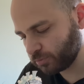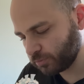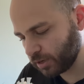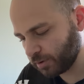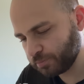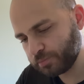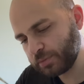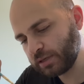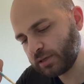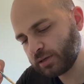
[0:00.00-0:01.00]
not
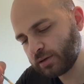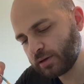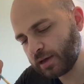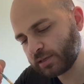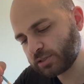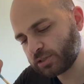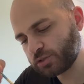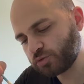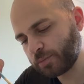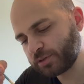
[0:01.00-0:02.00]
be as
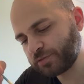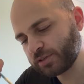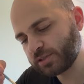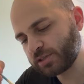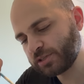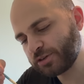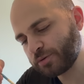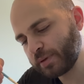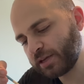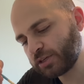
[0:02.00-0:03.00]
disruptive because it's easier to
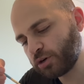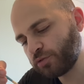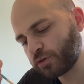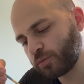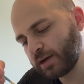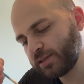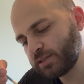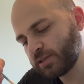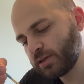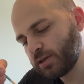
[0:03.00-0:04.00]
paint over white
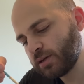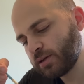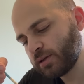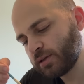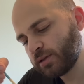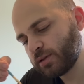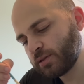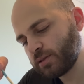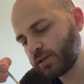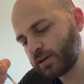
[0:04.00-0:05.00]

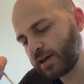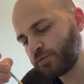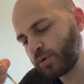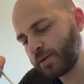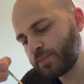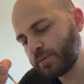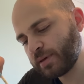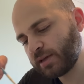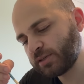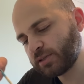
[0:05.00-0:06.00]
than have white be
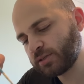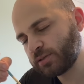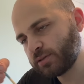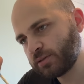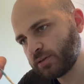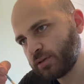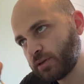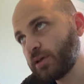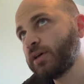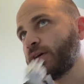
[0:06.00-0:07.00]
painted.
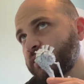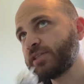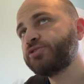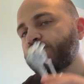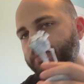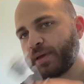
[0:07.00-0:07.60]
It's easier to